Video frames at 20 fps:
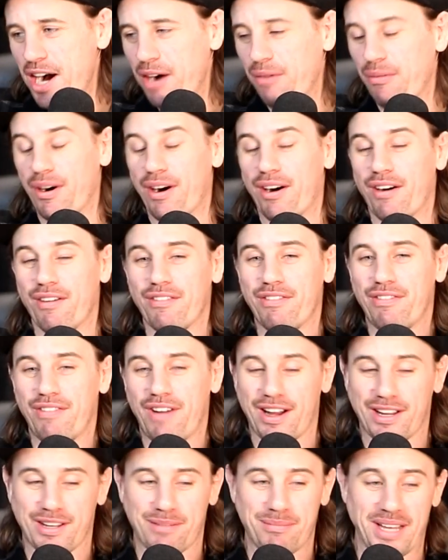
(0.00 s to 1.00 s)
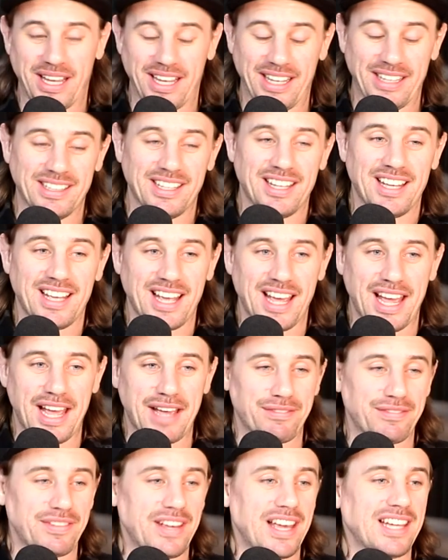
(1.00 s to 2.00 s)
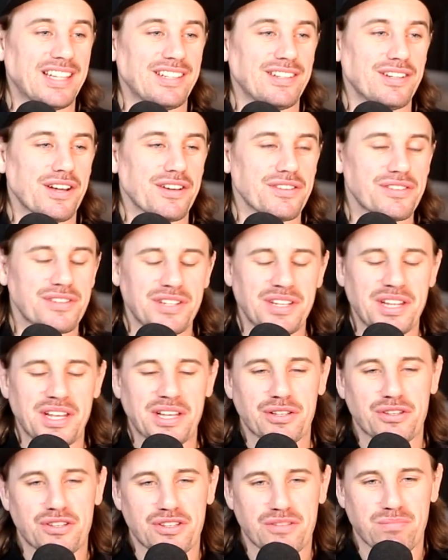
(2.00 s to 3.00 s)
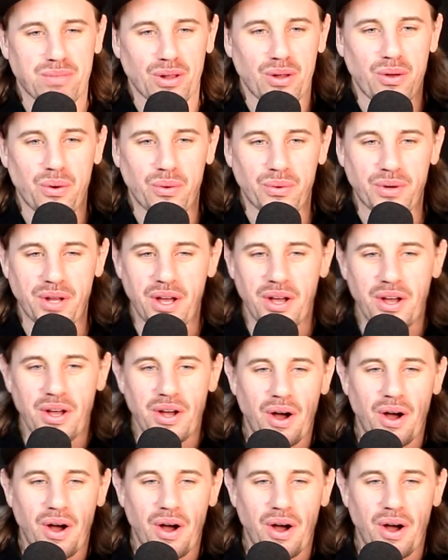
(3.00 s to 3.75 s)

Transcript: Well, fuck me. If it doesn't explode